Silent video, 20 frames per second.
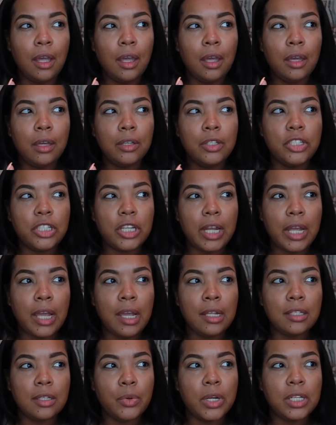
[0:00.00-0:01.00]

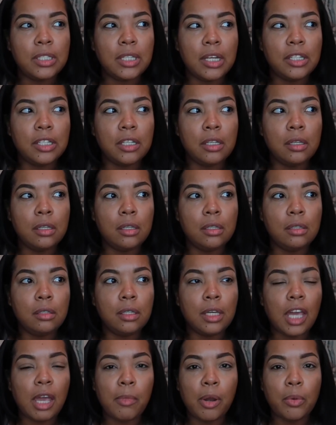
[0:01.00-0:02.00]
shades. I want to say she
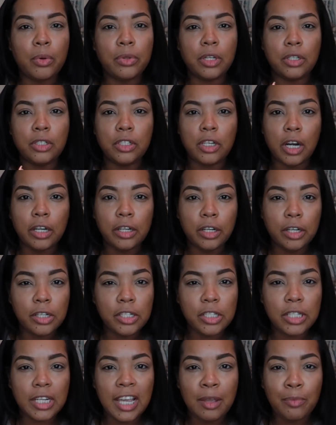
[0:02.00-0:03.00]
came out with a darker
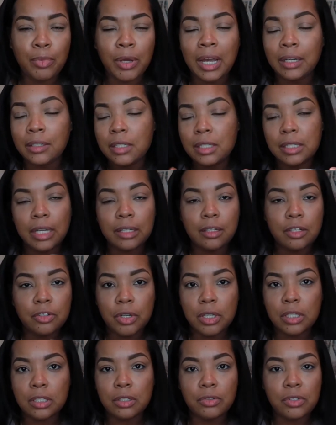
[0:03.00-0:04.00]
shade, but I just like the
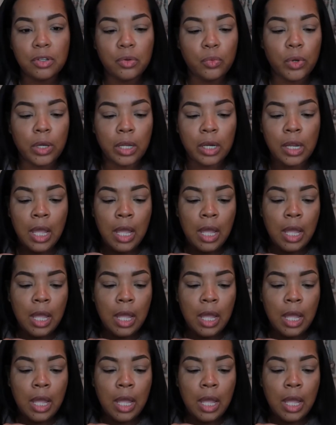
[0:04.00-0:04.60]
translucent one.